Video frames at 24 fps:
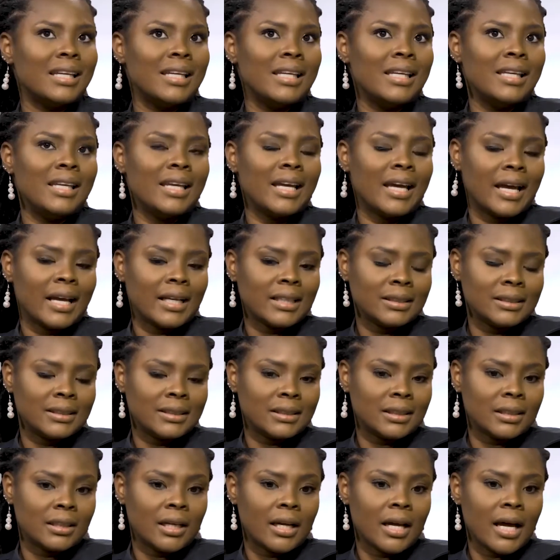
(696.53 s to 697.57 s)

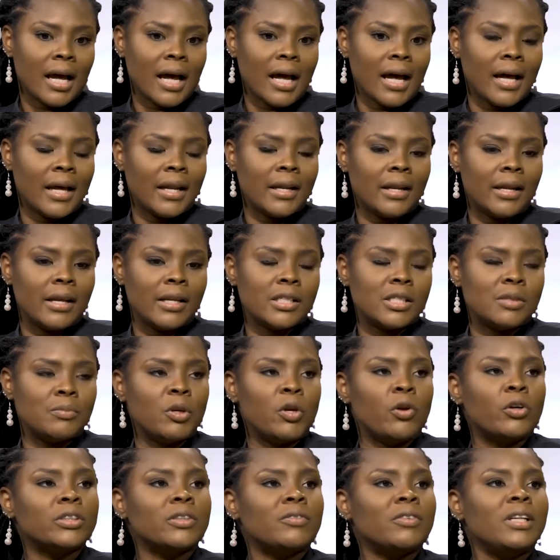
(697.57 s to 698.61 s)
yes, and it's
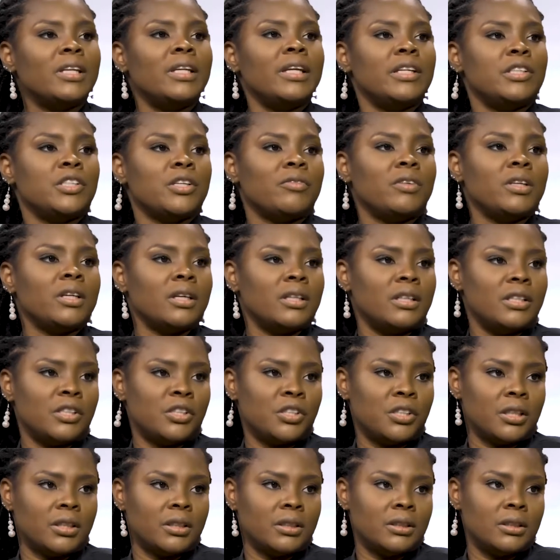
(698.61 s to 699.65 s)
because of the nature of the
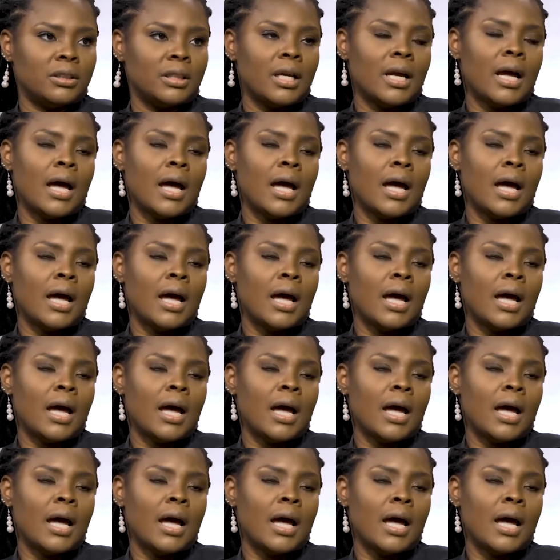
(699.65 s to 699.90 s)
conditions.